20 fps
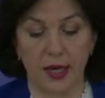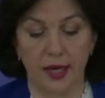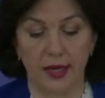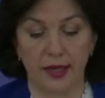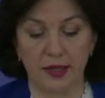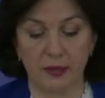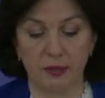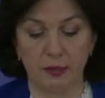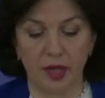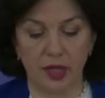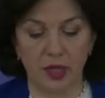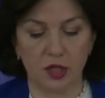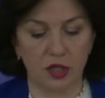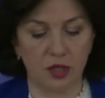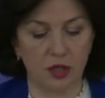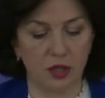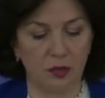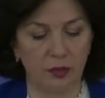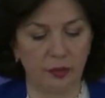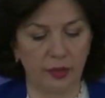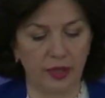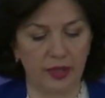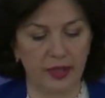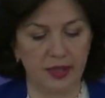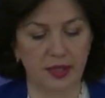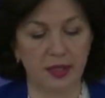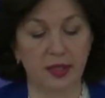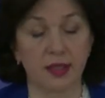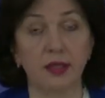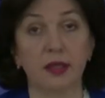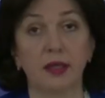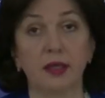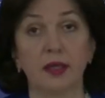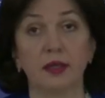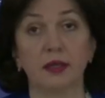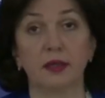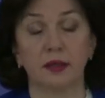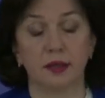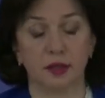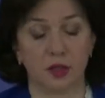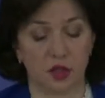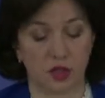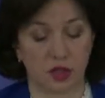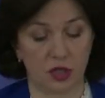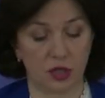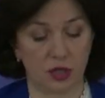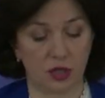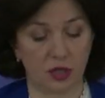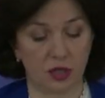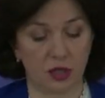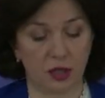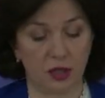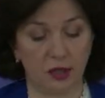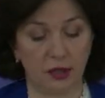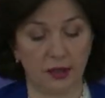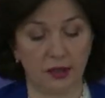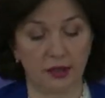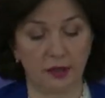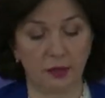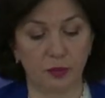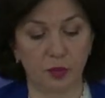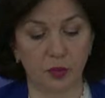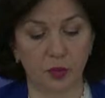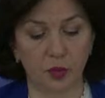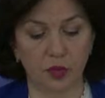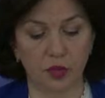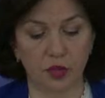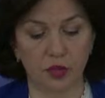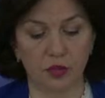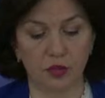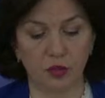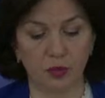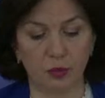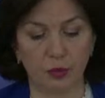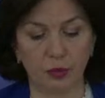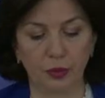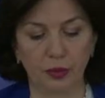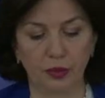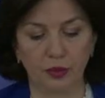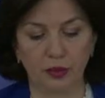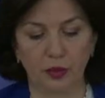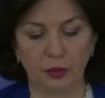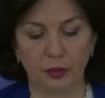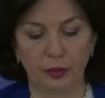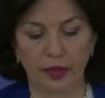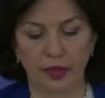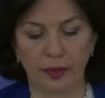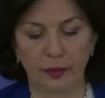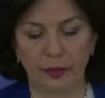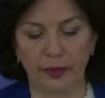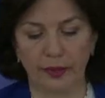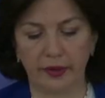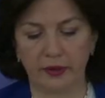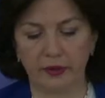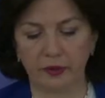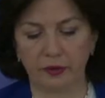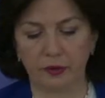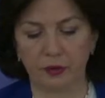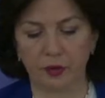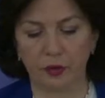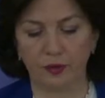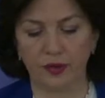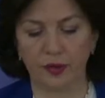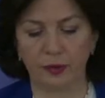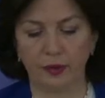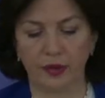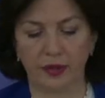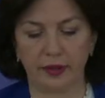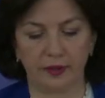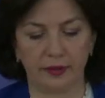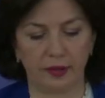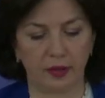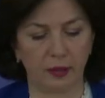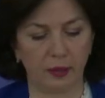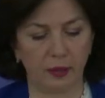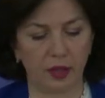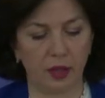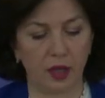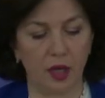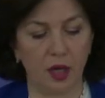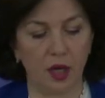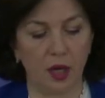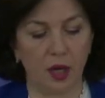As mentioned by the Secretary General, the process of building back better from the pandemic